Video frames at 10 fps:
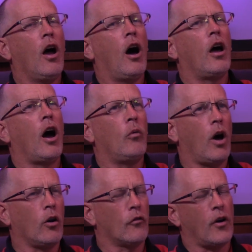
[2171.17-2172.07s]
I
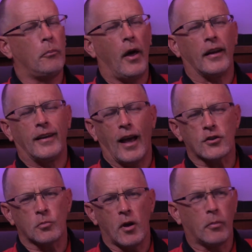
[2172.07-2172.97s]
don't know if I'd bet
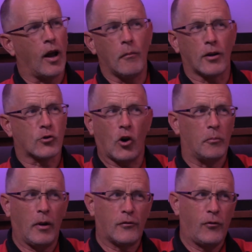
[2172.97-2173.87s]
against me, but I'm not sure
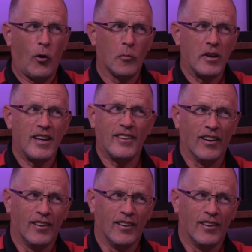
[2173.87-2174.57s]
I'd bet for me either.